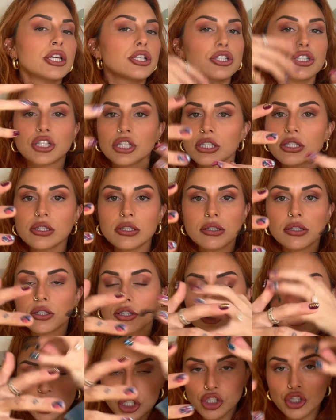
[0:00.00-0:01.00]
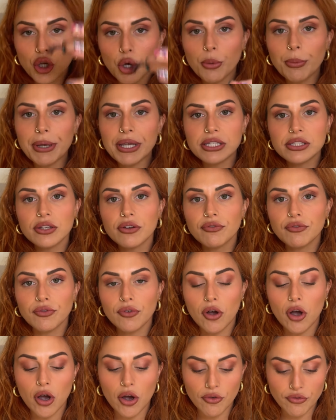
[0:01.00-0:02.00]
Just just go based of,
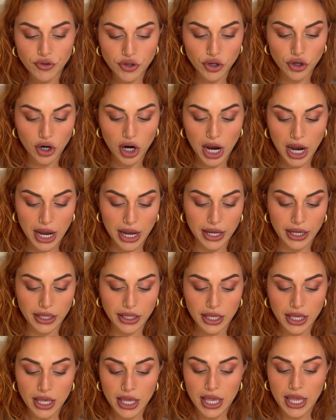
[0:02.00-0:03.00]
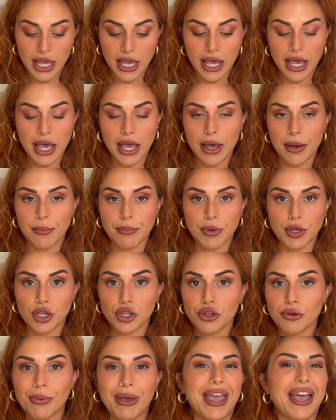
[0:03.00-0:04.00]
of your eye. Um,
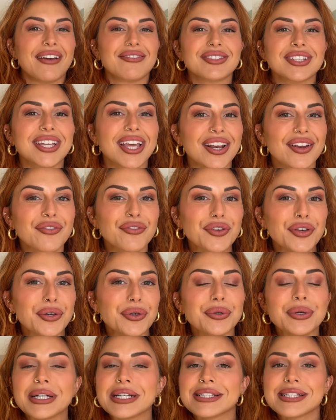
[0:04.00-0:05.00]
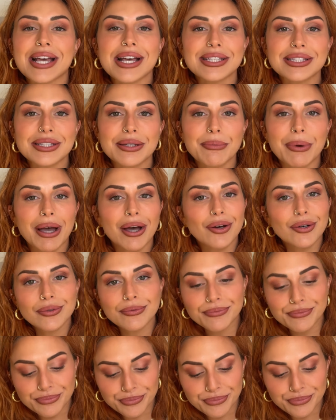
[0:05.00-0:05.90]
you may have to get a few and test them out.